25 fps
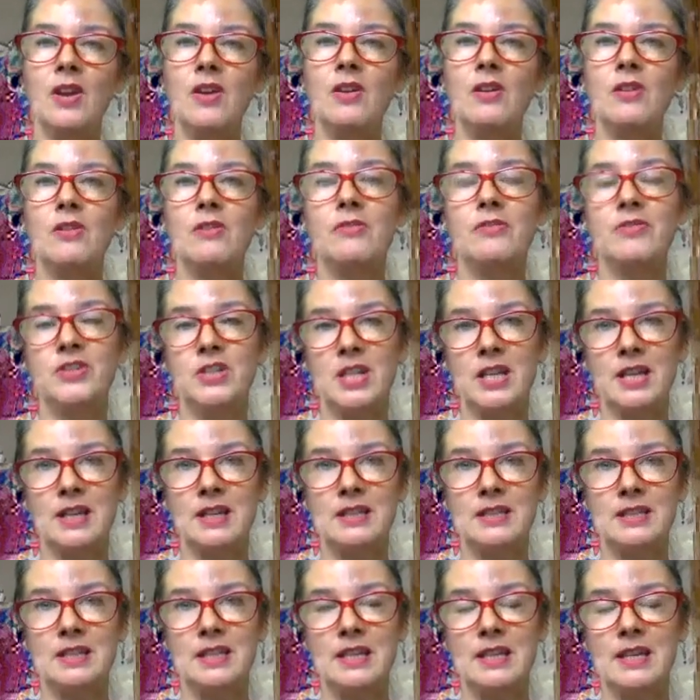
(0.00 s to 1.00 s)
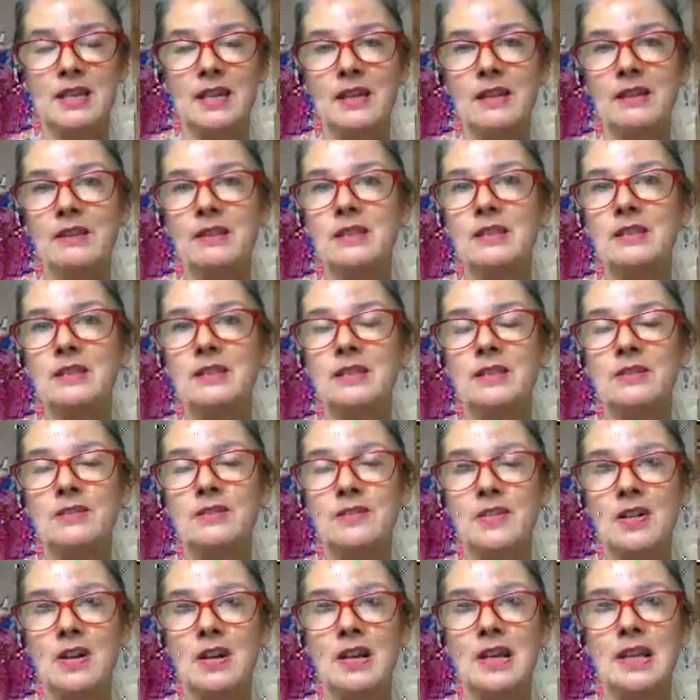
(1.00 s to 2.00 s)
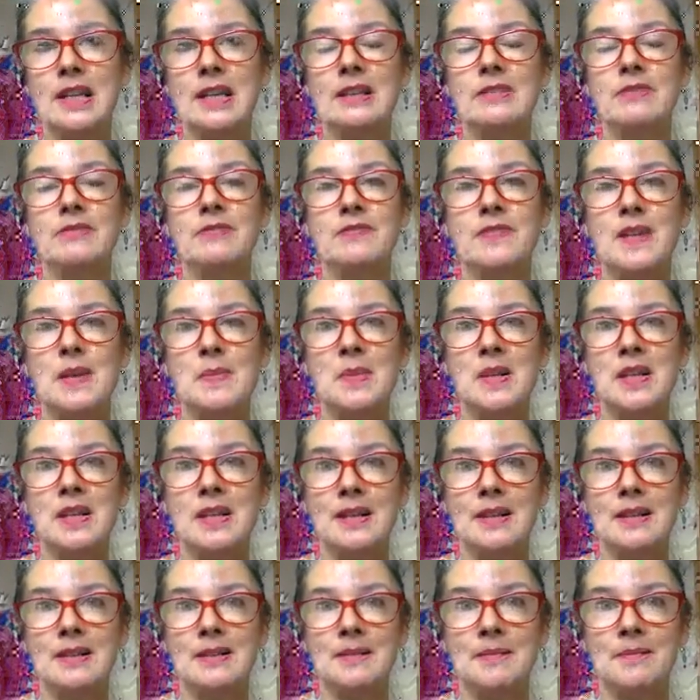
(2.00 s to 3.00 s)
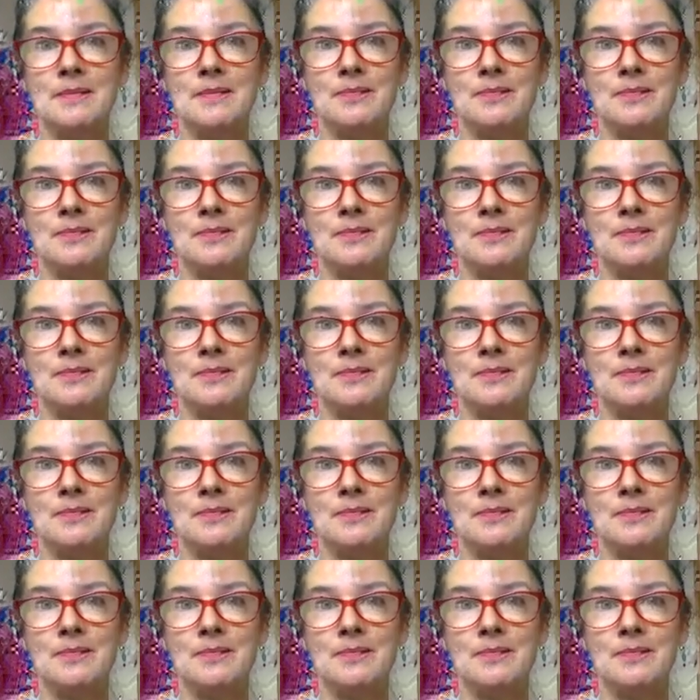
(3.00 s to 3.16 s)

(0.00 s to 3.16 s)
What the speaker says: of Shakti and the divine feminine.